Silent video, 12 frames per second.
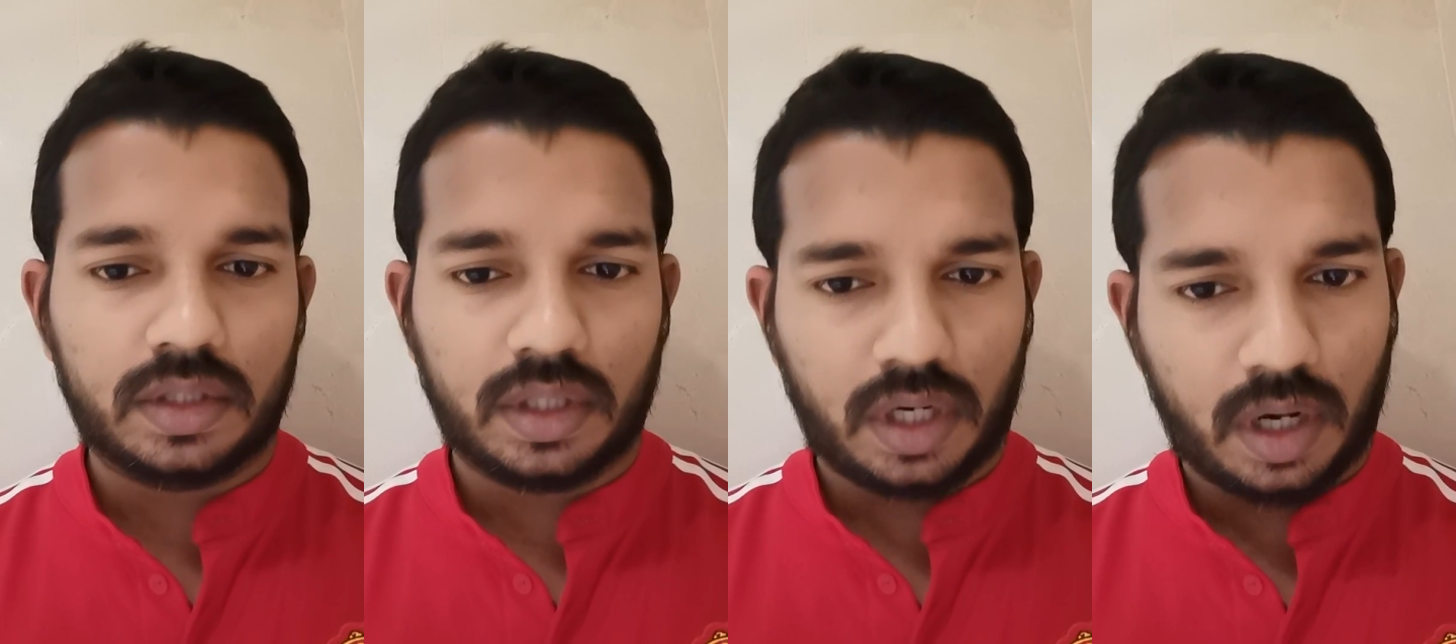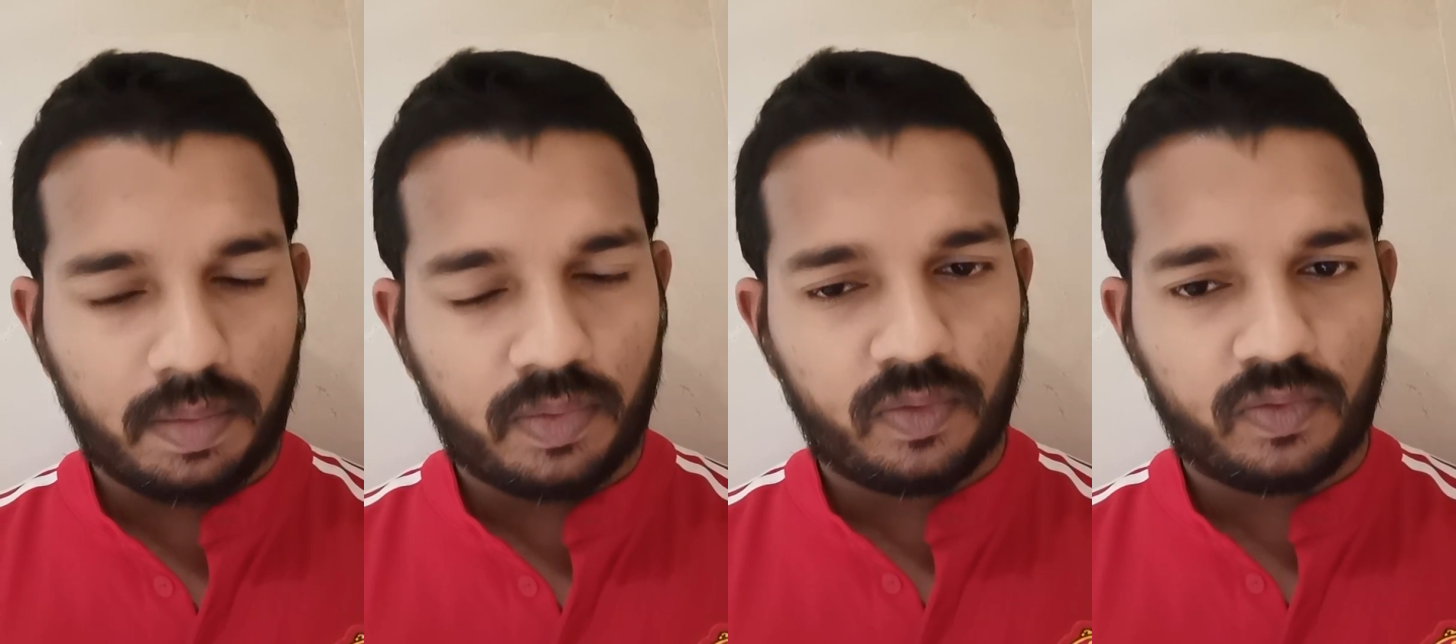Qatar
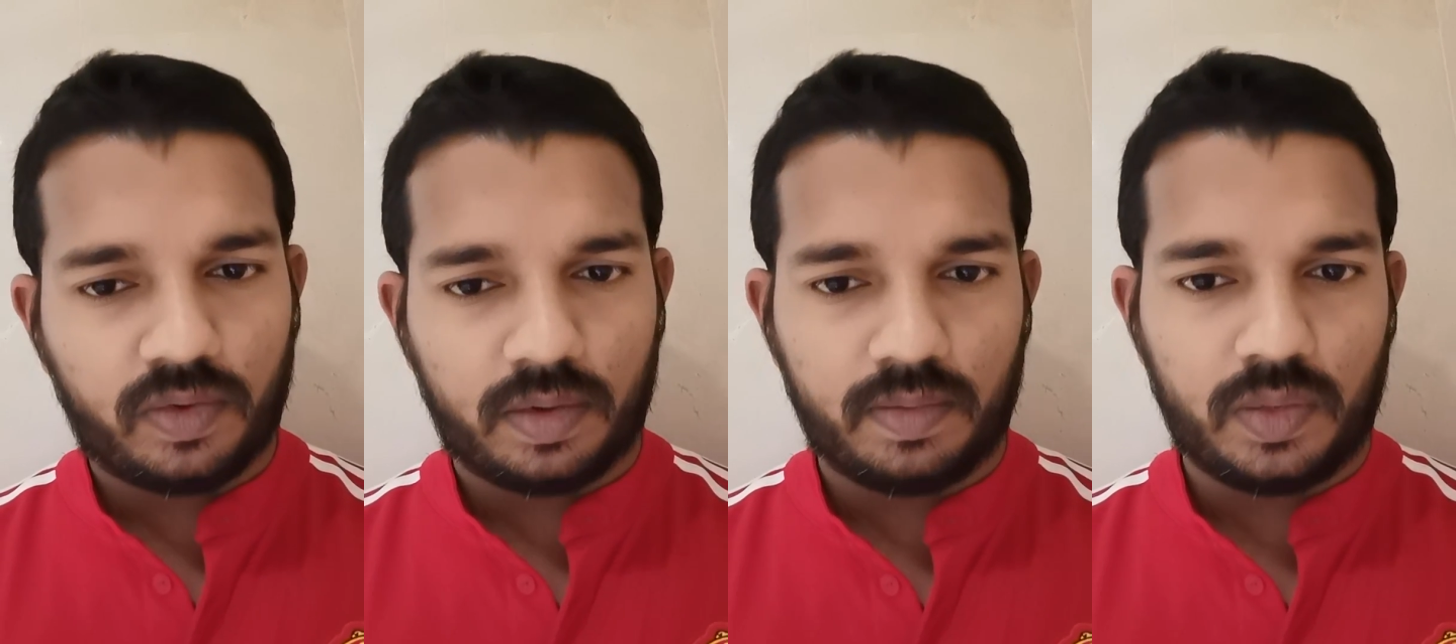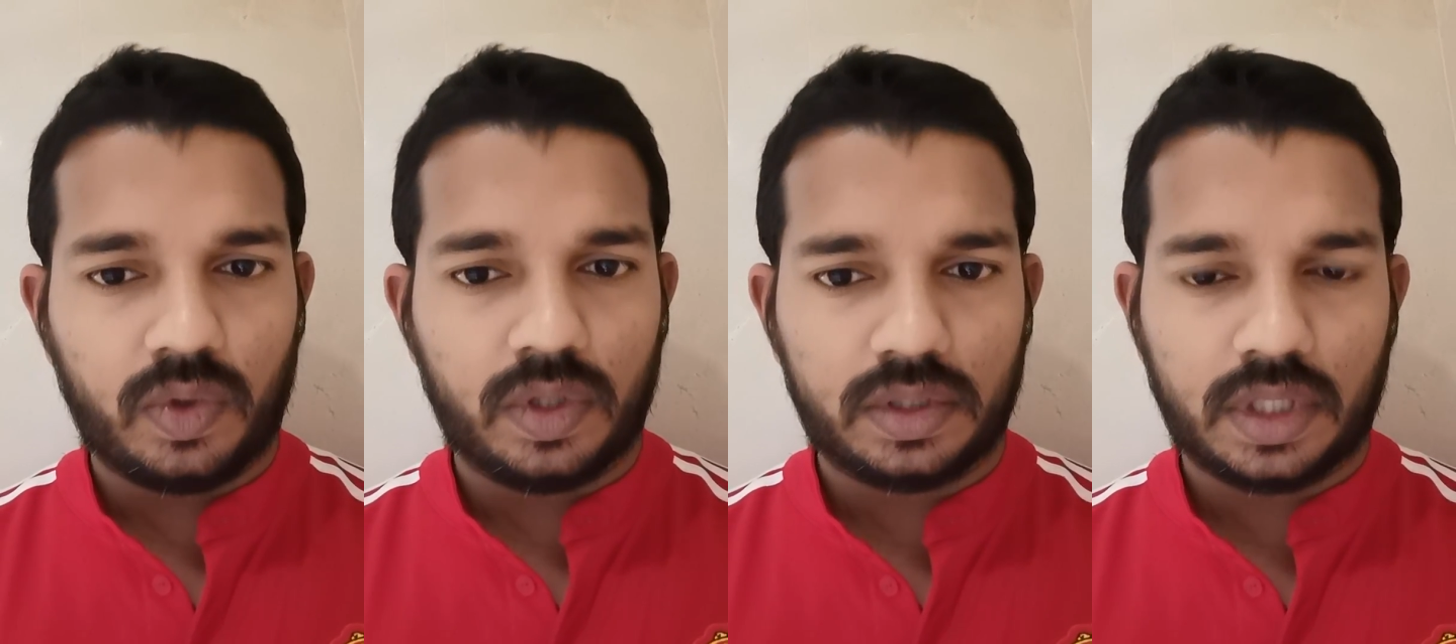app from
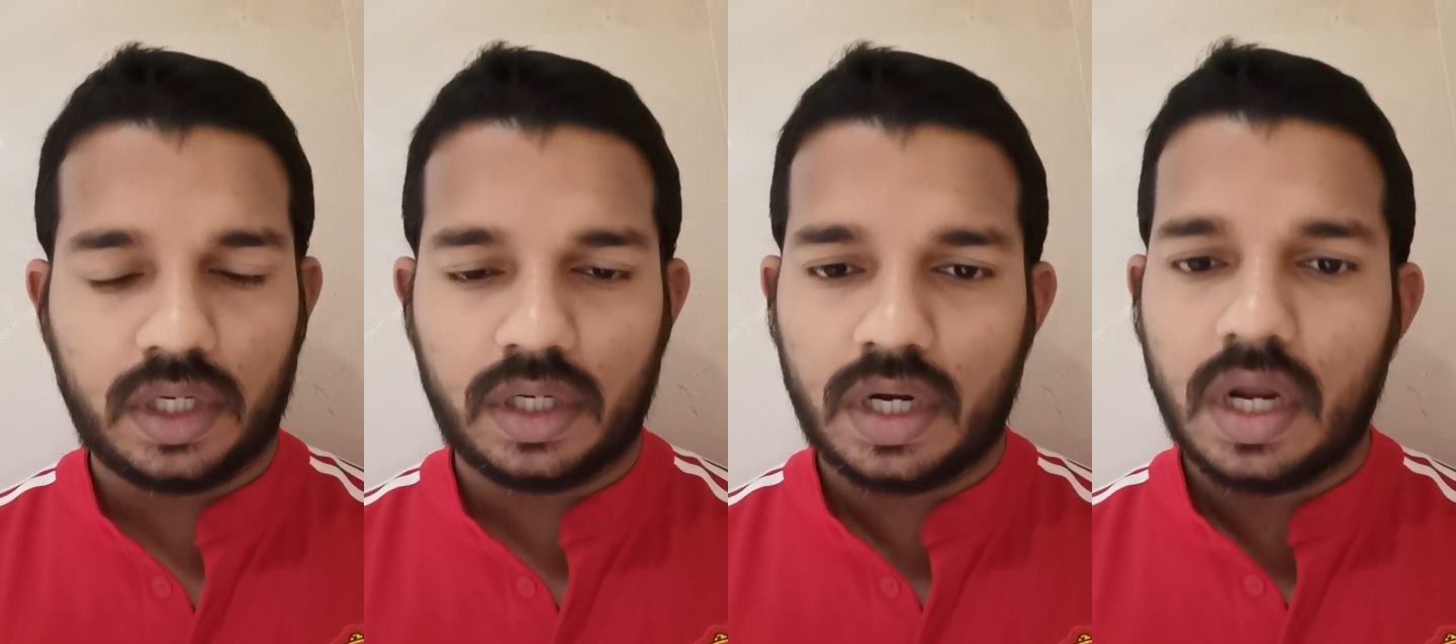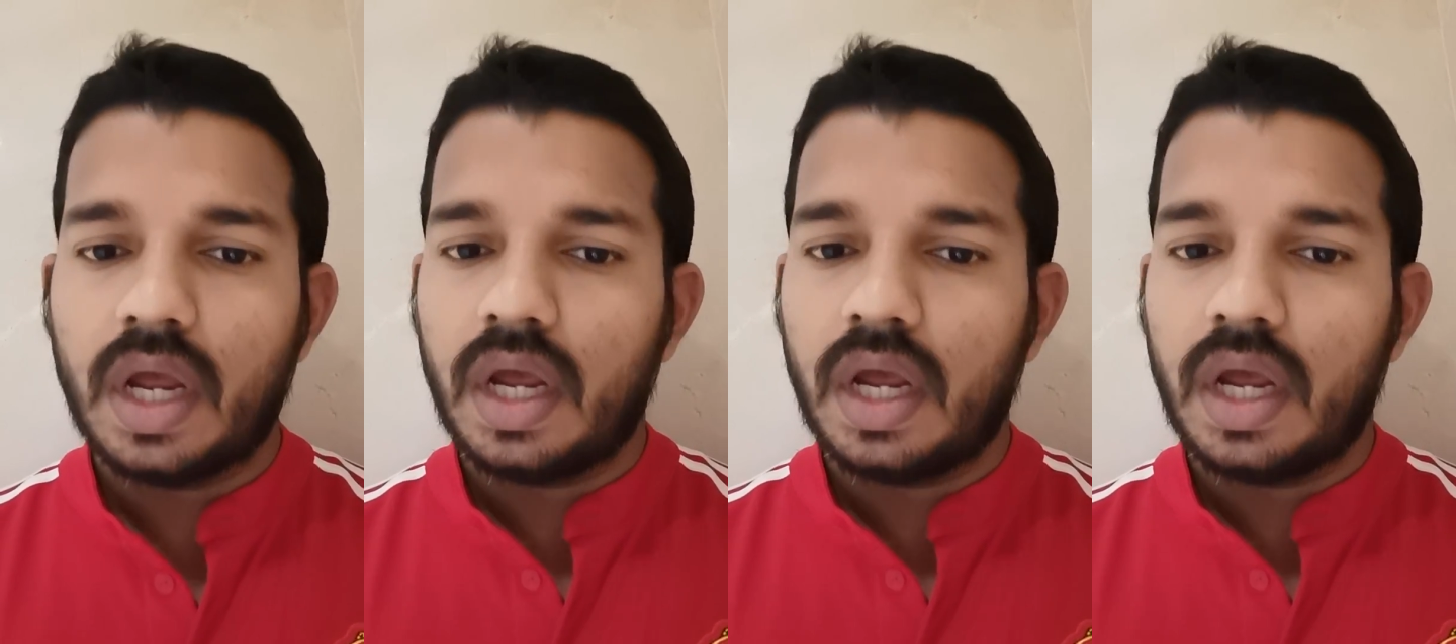your side